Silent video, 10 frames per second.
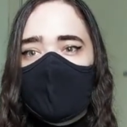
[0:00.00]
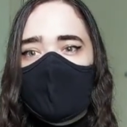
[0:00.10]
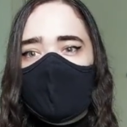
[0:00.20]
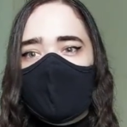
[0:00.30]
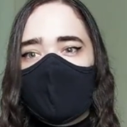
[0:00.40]

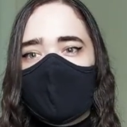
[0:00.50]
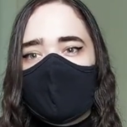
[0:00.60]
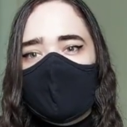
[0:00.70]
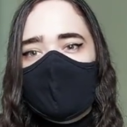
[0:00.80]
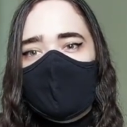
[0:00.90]
but
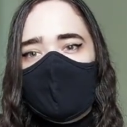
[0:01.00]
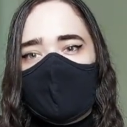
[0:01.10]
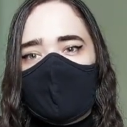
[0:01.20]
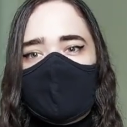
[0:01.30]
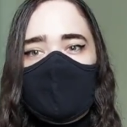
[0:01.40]

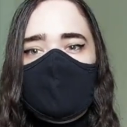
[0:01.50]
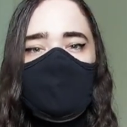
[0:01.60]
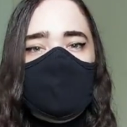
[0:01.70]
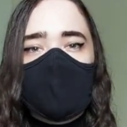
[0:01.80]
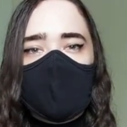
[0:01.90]
it's not
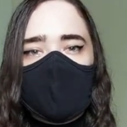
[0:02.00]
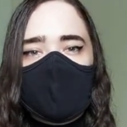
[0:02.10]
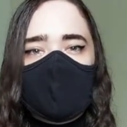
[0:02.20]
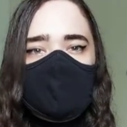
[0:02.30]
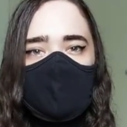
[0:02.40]
too bad
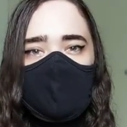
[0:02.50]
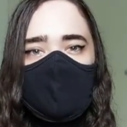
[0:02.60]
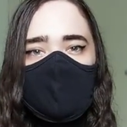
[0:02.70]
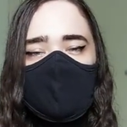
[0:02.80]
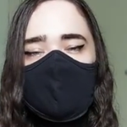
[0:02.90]
because
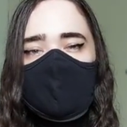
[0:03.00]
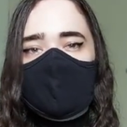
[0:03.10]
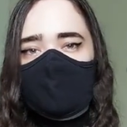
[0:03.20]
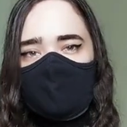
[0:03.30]
obviously